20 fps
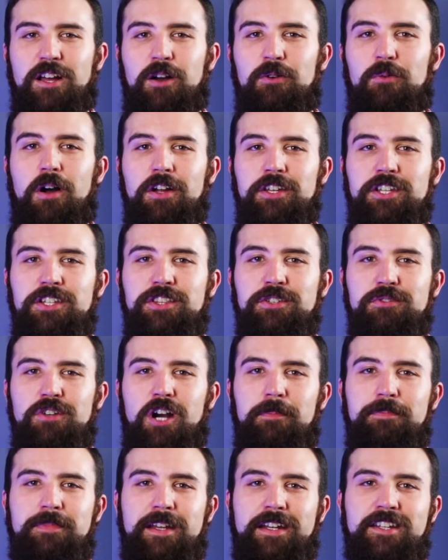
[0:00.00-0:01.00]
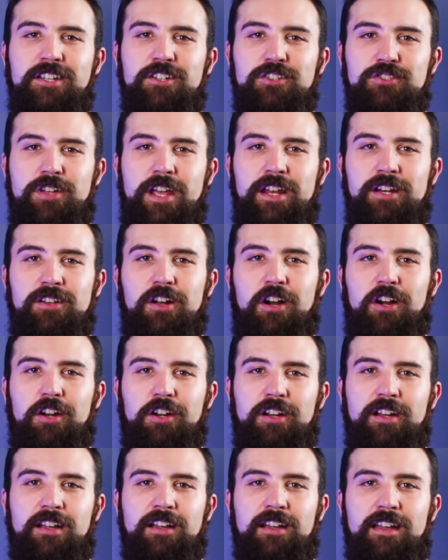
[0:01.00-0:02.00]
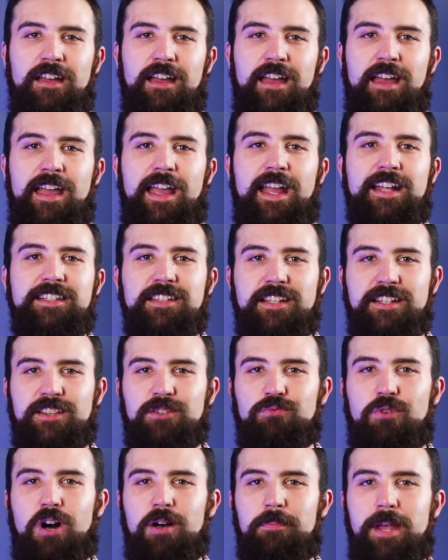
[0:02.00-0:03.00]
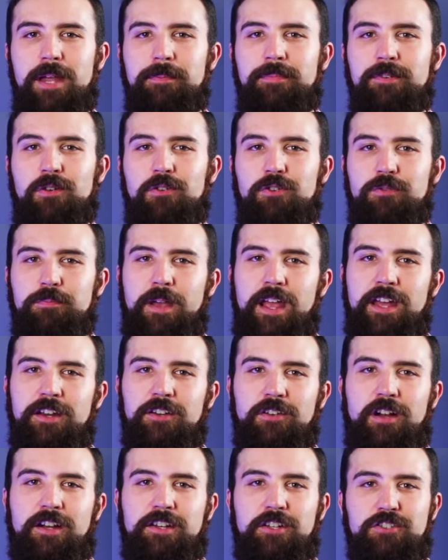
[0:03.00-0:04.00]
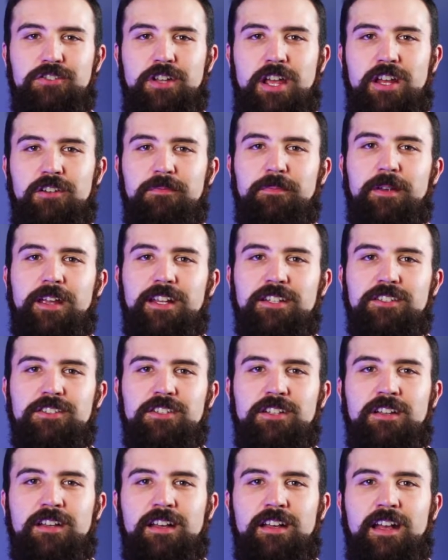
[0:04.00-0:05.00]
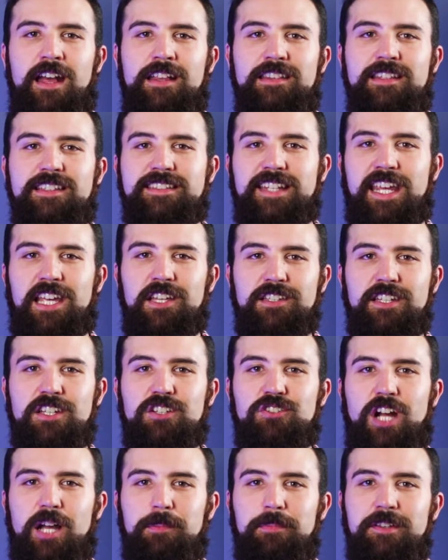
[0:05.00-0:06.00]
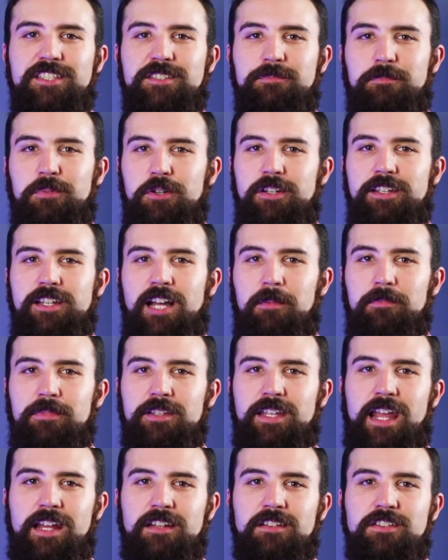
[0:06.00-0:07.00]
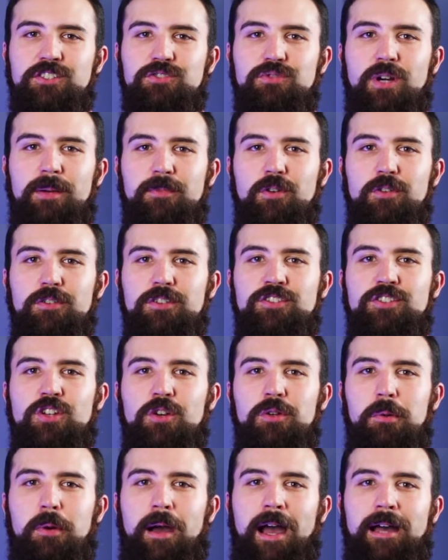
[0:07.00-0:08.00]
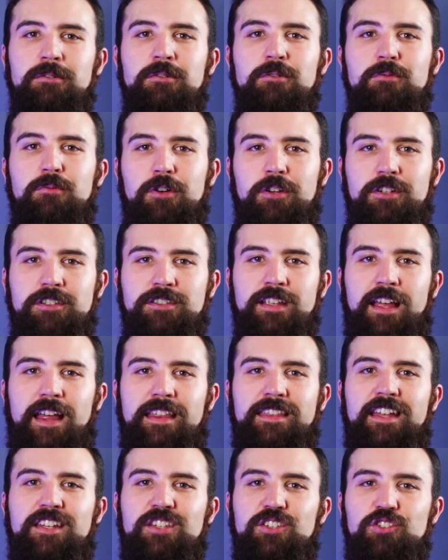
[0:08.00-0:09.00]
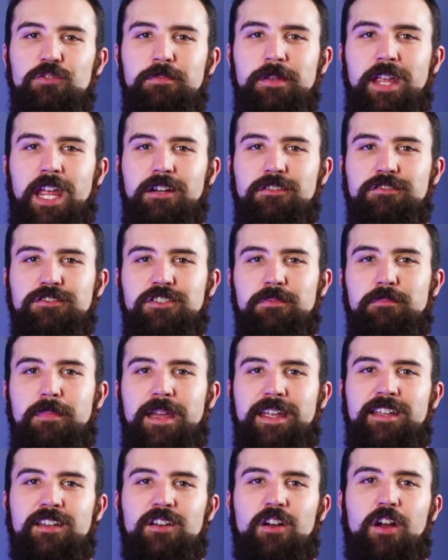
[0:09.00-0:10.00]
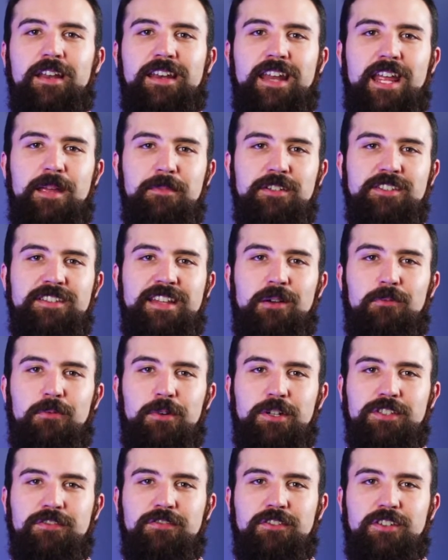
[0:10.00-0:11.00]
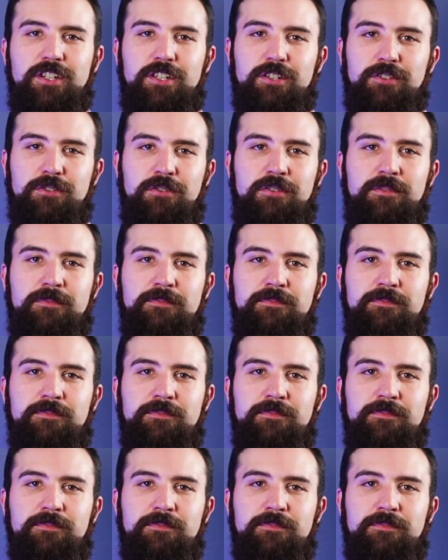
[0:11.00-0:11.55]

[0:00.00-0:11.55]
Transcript: I'll walk you through updating your channel art. It's like the wallpaper or banner on your channel page. The scaling and cropping is pretty complicated, so I'm going to show you how it works, then you'll be able to make an image that works for you.